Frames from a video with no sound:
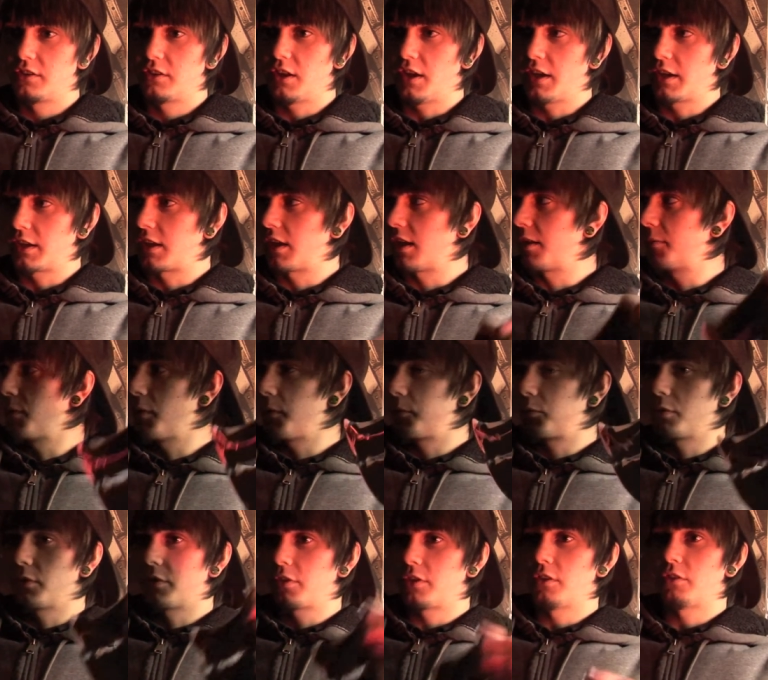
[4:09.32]
I came
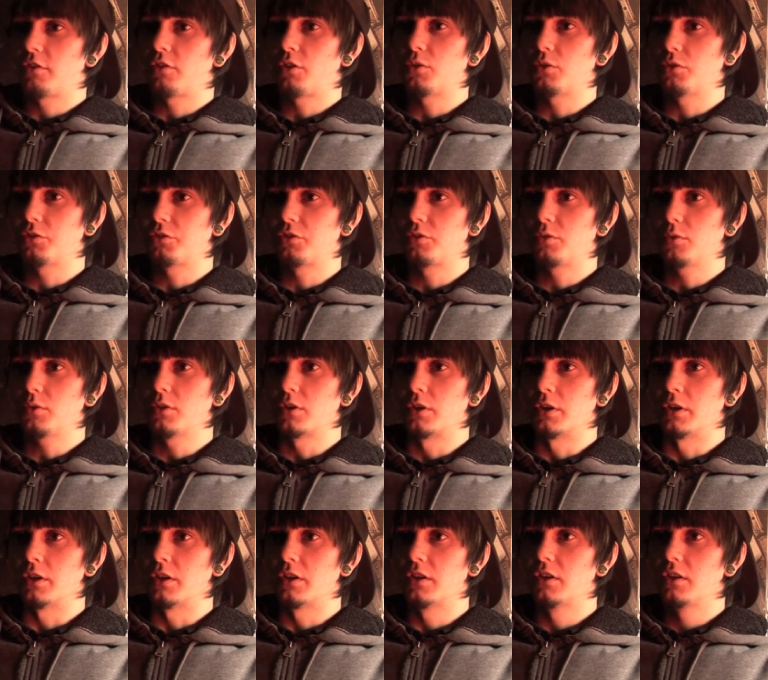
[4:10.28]
up with this whole
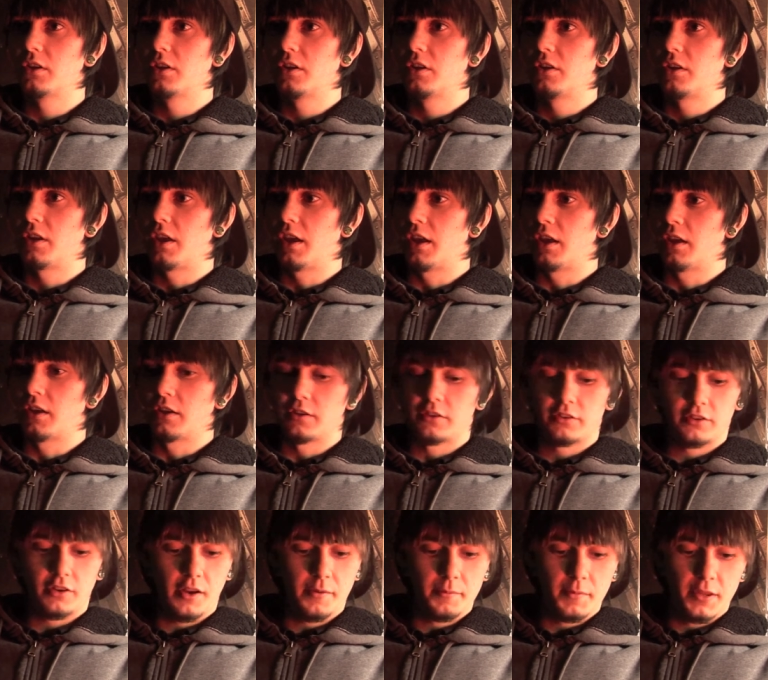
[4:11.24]
story. And,
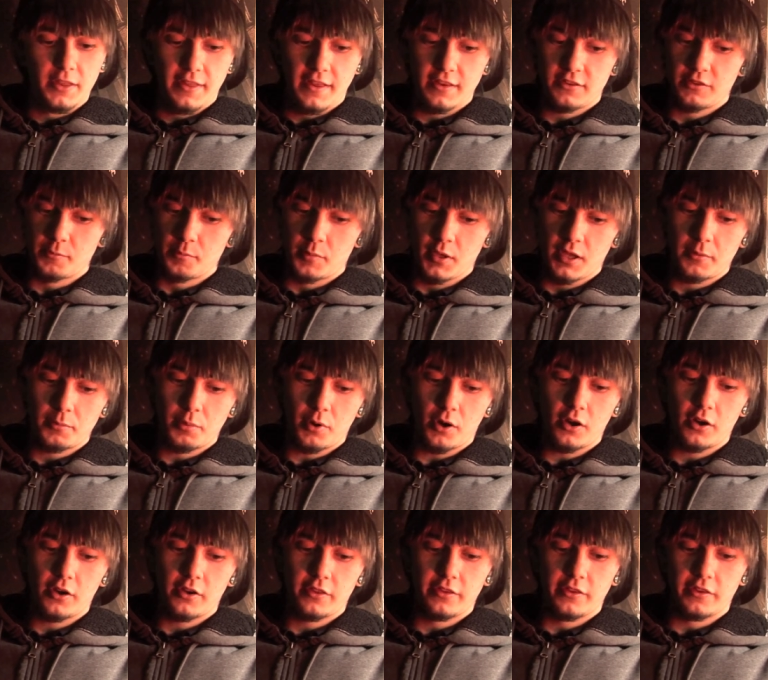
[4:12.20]
I mean, that's a big
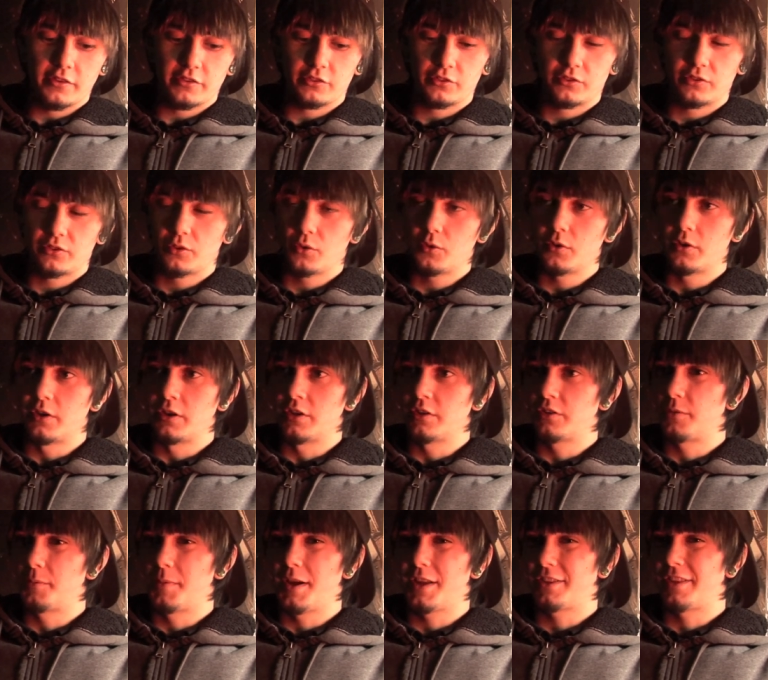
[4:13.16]
part in this story.
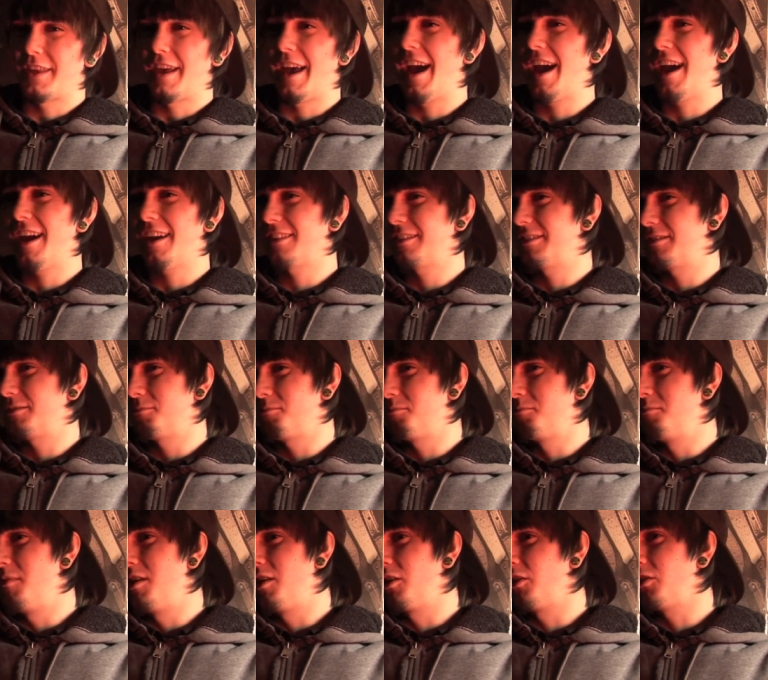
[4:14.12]
It's about the
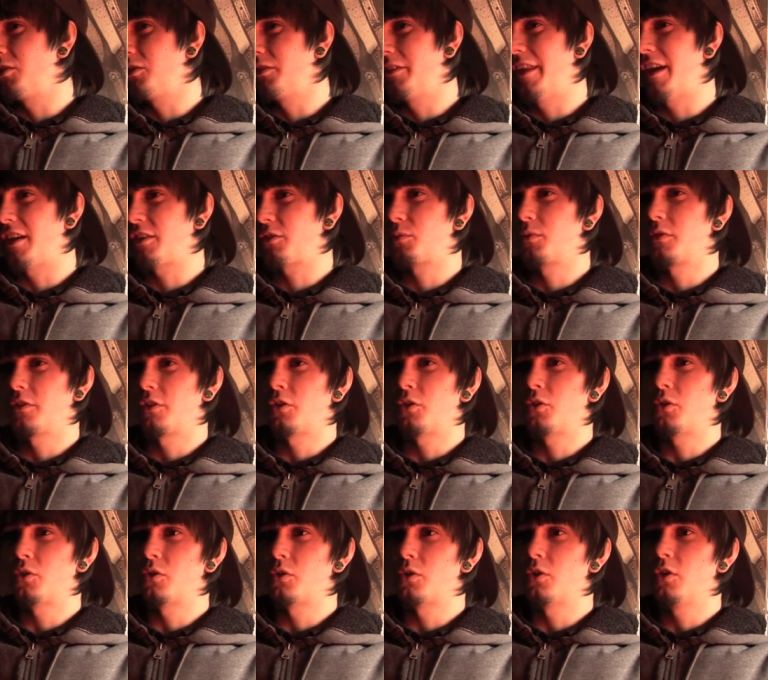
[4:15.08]
middle, and that's where the
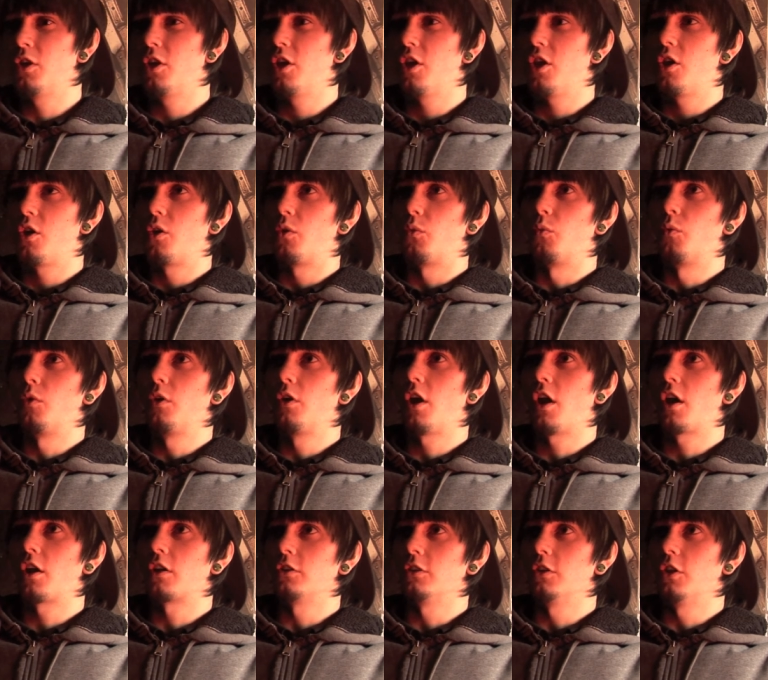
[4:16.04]
whole we're
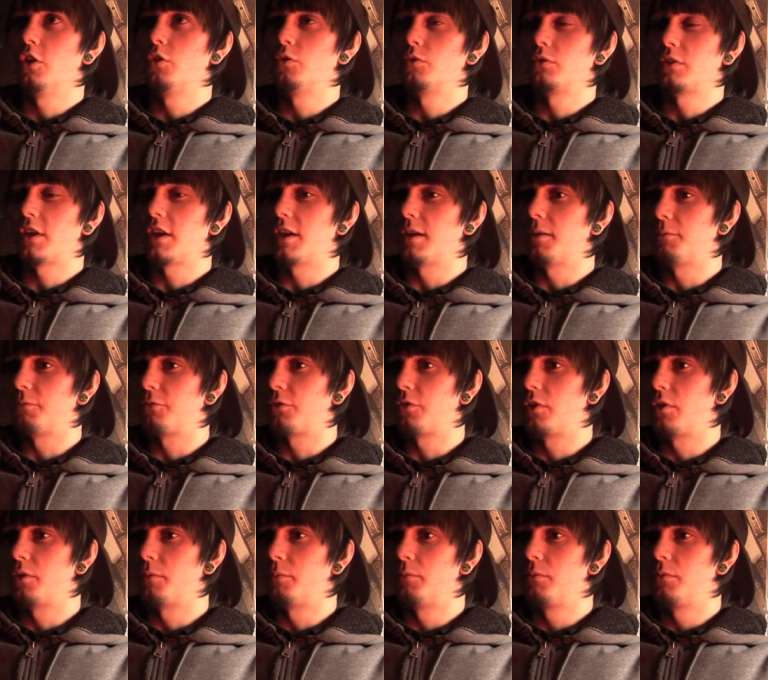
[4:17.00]
not alone came
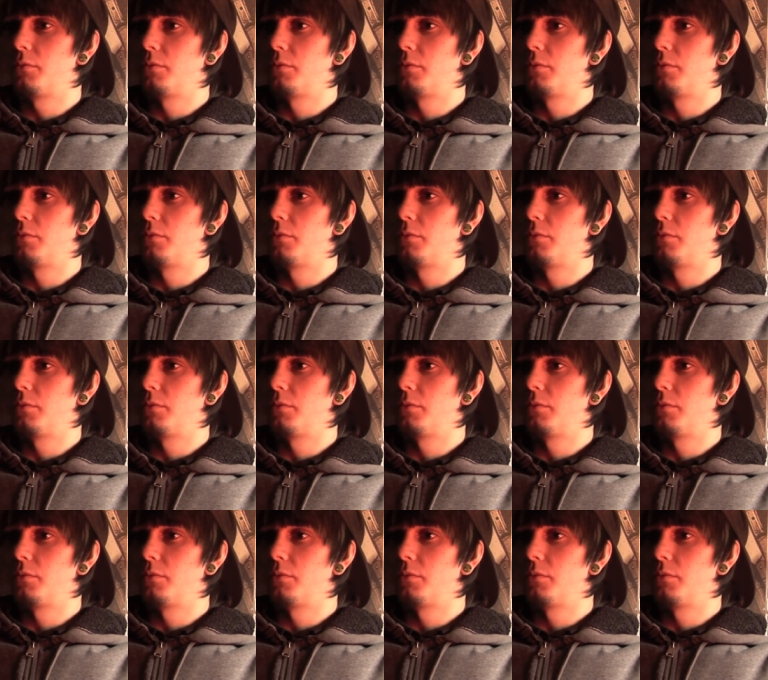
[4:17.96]
from.